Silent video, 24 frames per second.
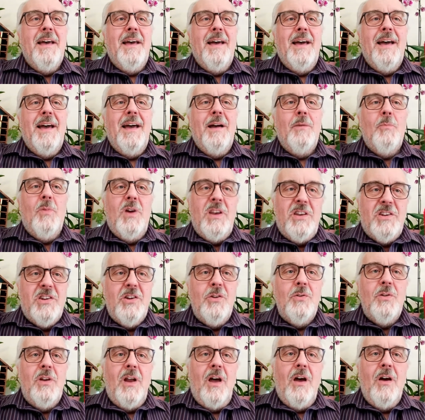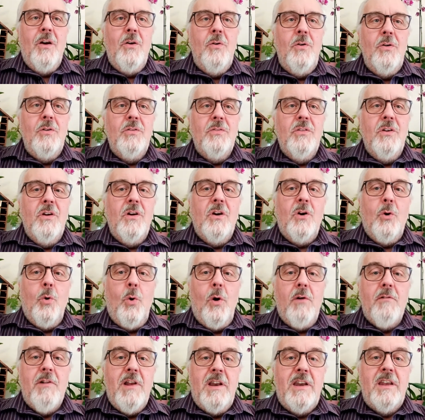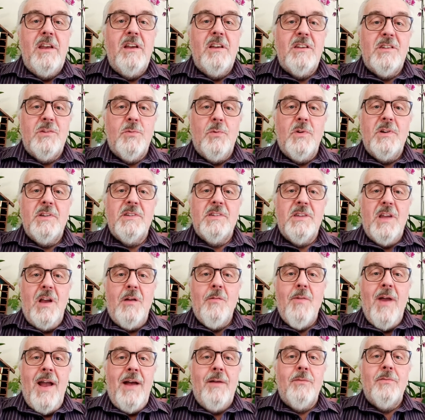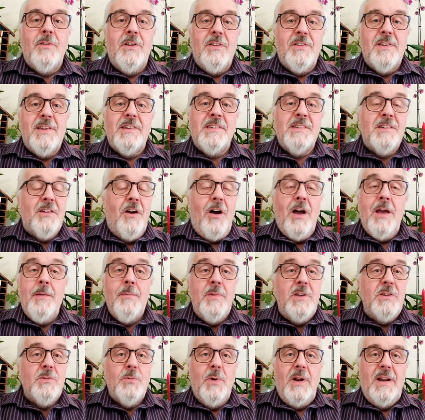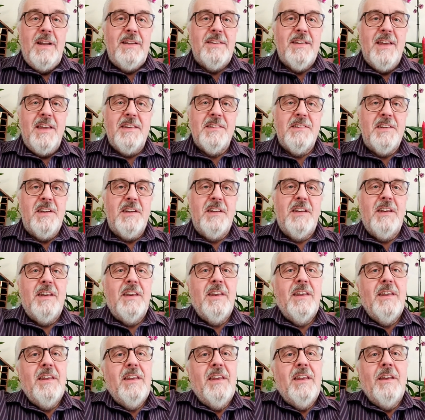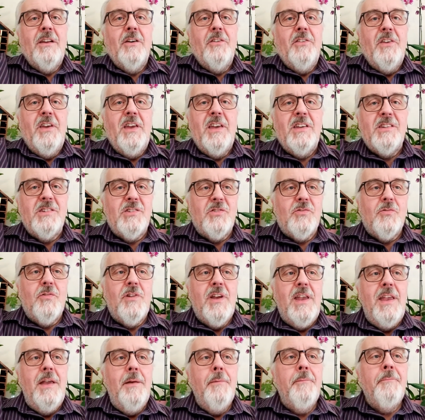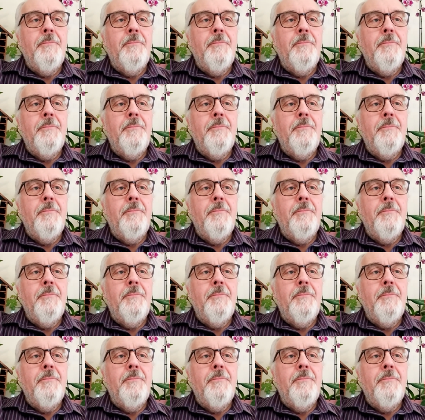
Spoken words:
And we do know that Quirinius was around at this time. He's well attested in other history.